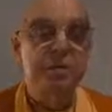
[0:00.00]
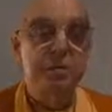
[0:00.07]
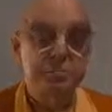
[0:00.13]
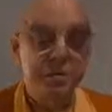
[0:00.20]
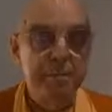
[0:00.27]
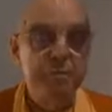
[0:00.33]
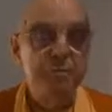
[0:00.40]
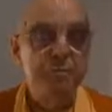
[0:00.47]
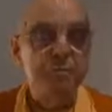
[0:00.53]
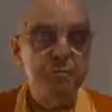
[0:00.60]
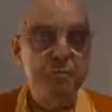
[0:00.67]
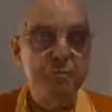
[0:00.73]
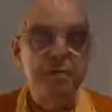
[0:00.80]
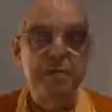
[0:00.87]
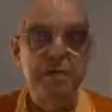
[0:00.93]
remembers
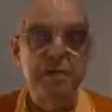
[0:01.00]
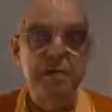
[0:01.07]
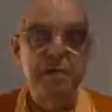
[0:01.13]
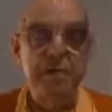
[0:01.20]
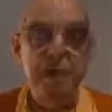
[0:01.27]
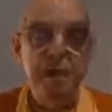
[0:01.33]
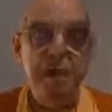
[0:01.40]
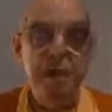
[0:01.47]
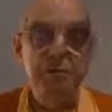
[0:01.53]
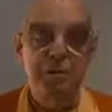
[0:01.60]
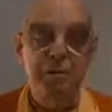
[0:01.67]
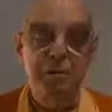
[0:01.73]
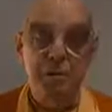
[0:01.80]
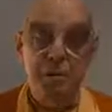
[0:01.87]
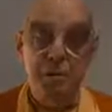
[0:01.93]
Sri Chaitanya
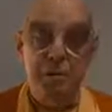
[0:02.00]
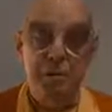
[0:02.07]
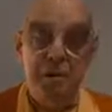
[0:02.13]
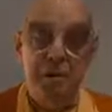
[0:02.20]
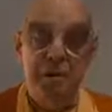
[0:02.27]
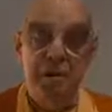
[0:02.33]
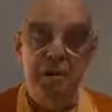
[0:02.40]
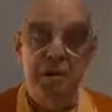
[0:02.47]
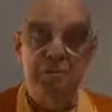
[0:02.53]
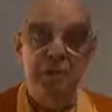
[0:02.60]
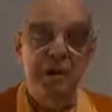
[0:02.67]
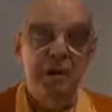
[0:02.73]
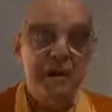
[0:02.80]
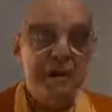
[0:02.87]
Mahaprabhu, and